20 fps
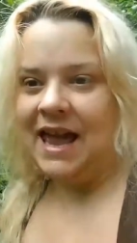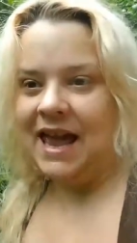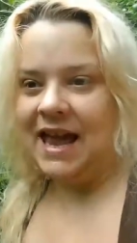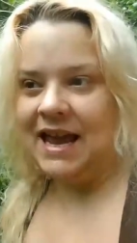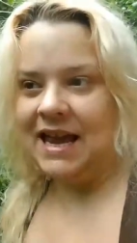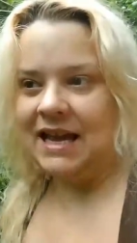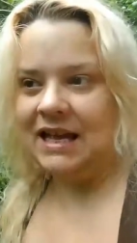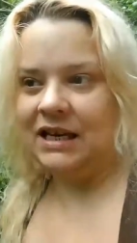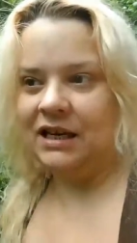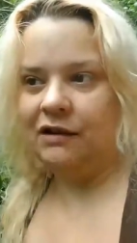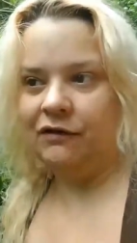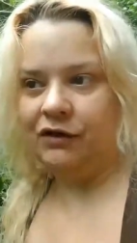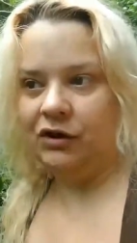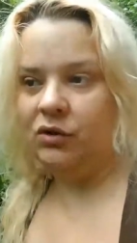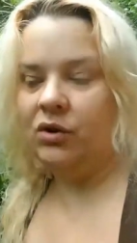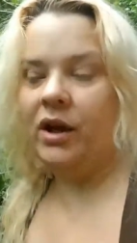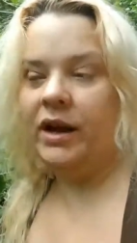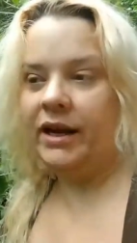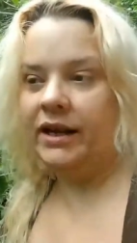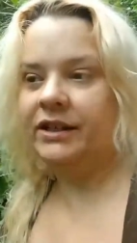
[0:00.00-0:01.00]
And if
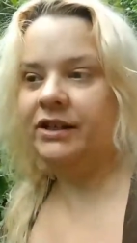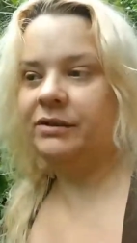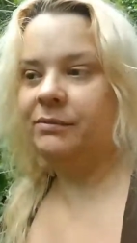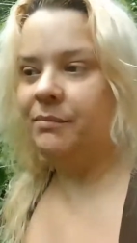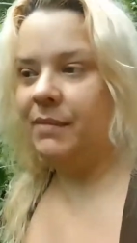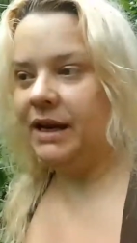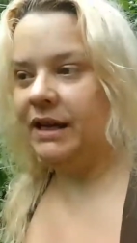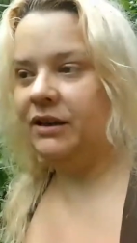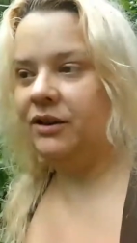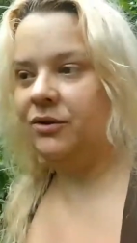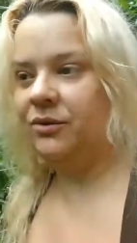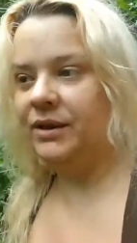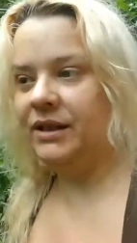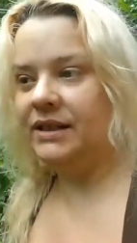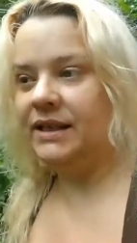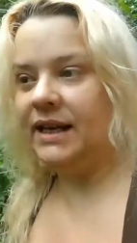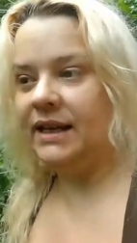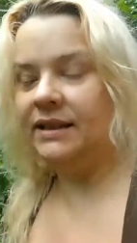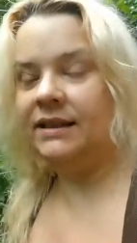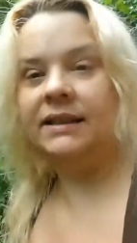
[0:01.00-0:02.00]
you like a
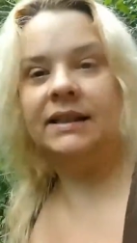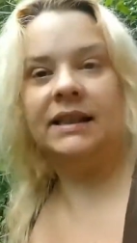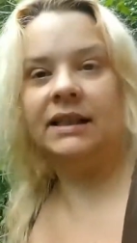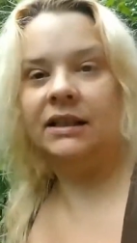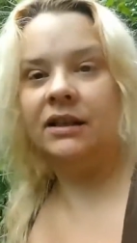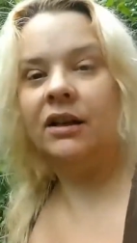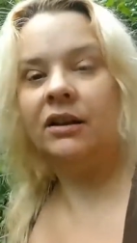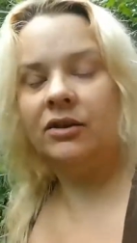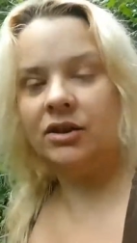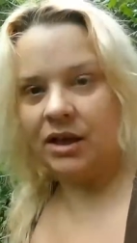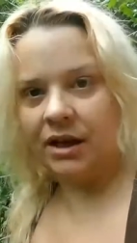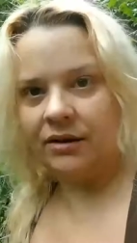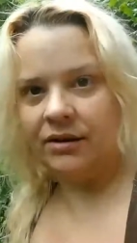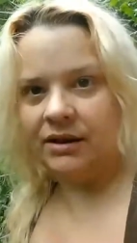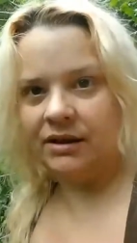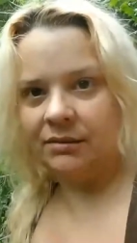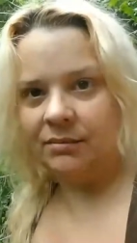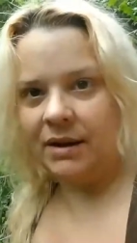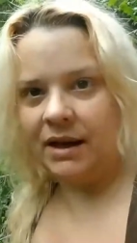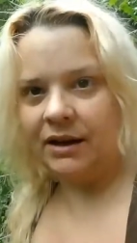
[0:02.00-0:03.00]
tomatoey tasting
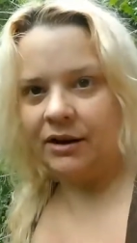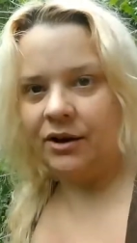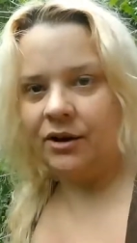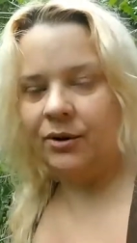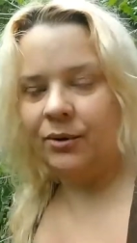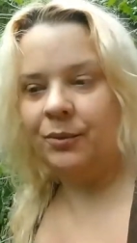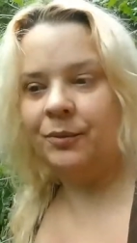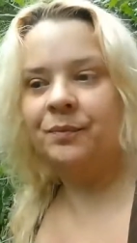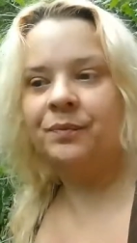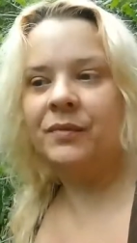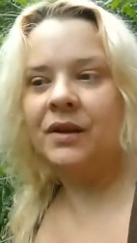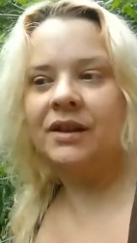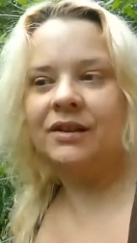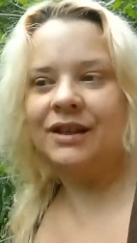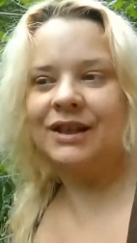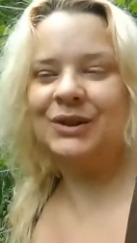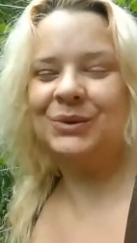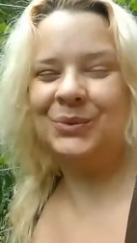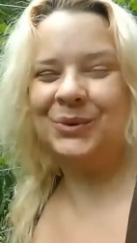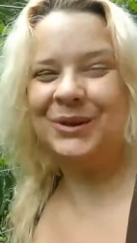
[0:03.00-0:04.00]
cherry tomato,
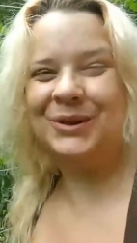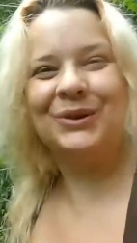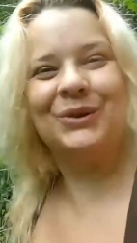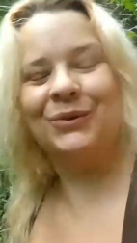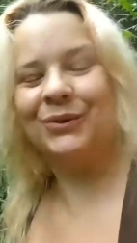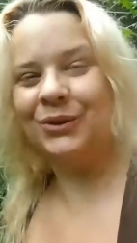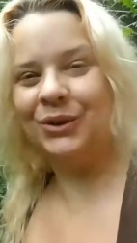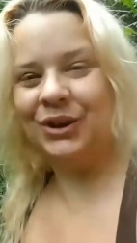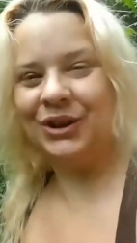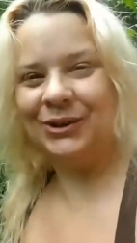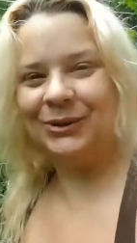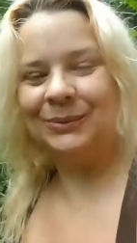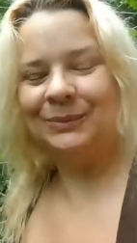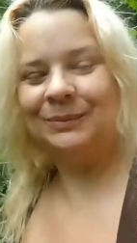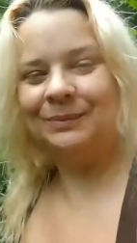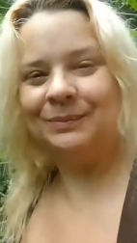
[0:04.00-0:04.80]
this one is for you.